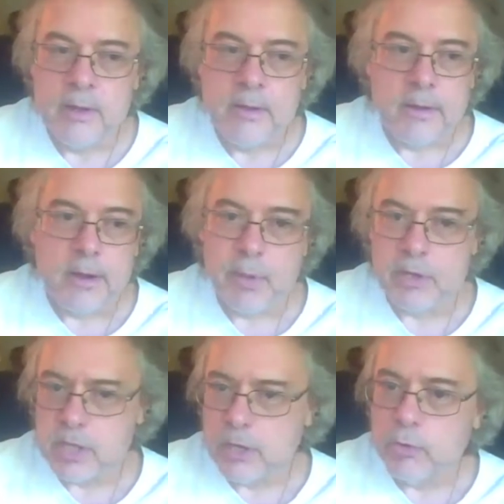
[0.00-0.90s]
Mm-hmm. uh, because
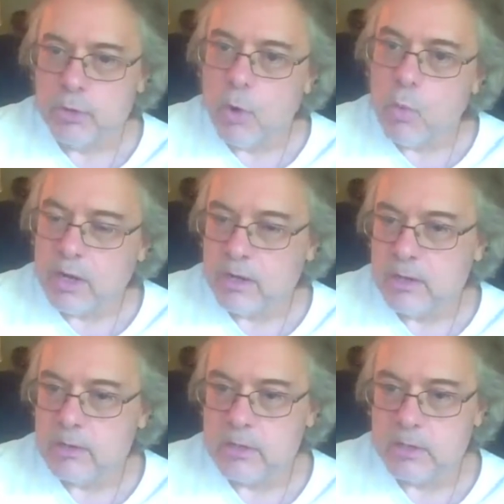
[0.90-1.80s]
they don't know what it
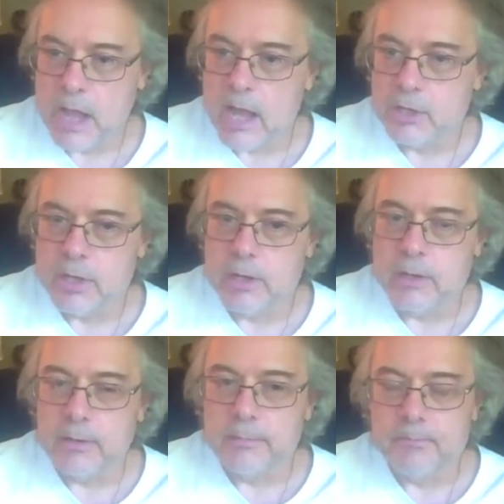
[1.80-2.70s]
is that's agitating them.